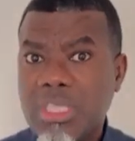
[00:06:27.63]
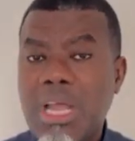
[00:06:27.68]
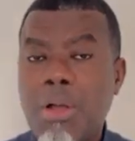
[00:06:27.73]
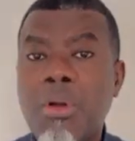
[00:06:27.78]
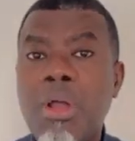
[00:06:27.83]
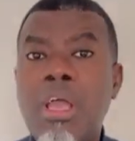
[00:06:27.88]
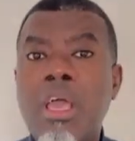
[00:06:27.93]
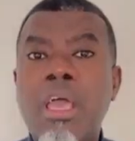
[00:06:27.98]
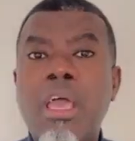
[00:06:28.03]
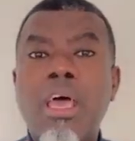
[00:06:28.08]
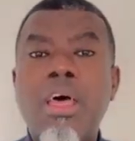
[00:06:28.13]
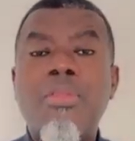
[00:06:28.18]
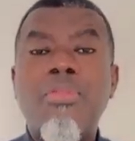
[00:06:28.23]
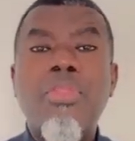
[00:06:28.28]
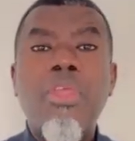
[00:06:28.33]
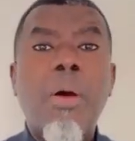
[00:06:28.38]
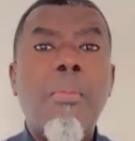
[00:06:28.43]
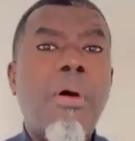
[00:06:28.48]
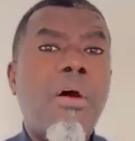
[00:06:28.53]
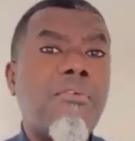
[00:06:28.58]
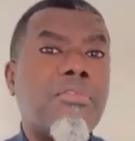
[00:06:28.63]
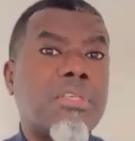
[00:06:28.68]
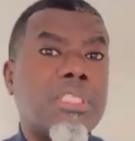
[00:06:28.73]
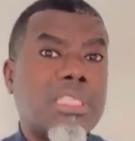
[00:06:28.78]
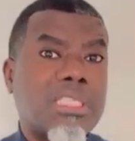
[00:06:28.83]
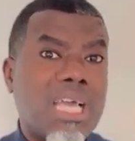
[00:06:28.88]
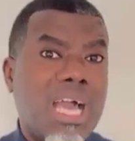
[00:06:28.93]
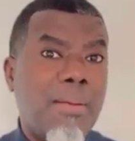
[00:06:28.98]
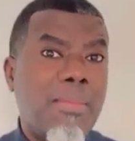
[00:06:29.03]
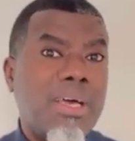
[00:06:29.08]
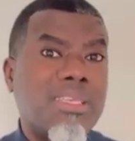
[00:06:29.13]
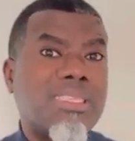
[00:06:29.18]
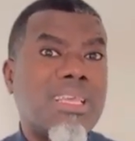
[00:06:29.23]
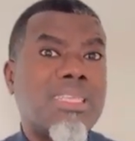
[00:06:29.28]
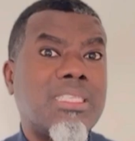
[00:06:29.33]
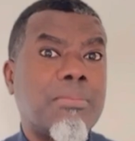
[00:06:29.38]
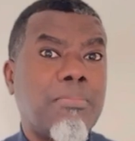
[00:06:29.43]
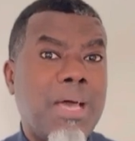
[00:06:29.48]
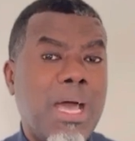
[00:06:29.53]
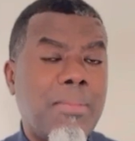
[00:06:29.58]
Now, a number of scammers
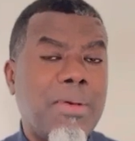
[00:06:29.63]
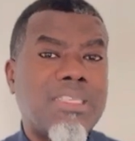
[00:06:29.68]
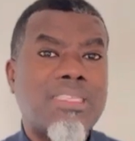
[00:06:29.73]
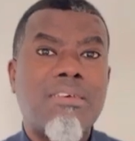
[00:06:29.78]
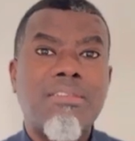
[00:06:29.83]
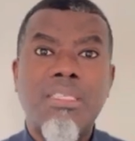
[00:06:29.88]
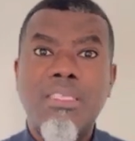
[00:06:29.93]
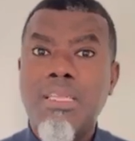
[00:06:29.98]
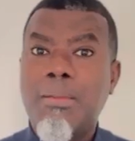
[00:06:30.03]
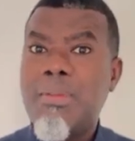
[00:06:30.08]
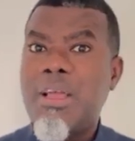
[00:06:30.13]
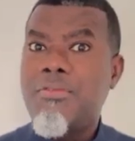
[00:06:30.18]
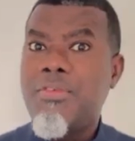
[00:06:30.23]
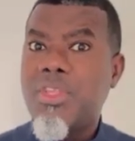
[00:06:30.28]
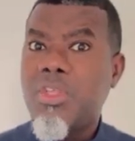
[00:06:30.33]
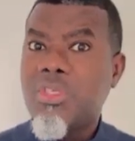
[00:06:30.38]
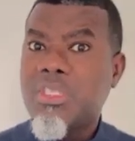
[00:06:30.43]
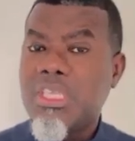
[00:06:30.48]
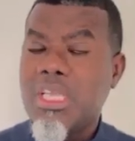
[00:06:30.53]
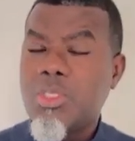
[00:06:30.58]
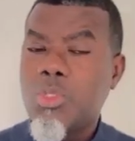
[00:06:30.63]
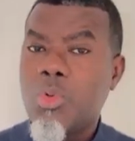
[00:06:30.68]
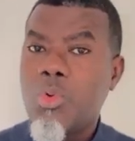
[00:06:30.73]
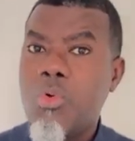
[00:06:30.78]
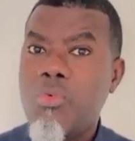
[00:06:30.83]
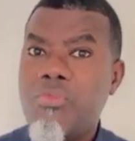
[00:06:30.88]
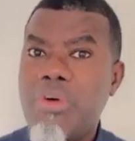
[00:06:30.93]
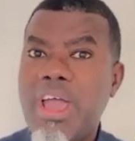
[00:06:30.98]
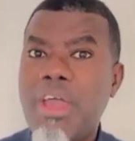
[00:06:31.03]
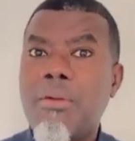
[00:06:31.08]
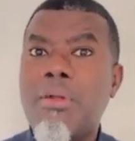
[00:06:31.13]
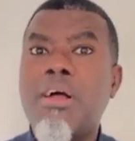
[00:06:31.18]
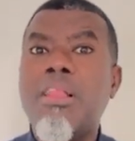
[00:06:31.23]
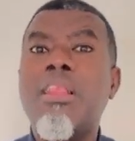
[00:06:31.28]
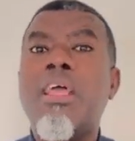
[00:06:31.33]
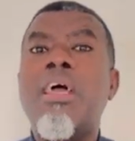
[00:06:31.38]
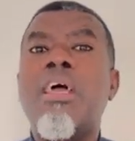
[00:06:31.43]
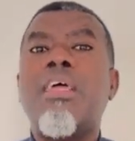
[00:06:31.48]
and spammers have seen that my videos tend to go viral.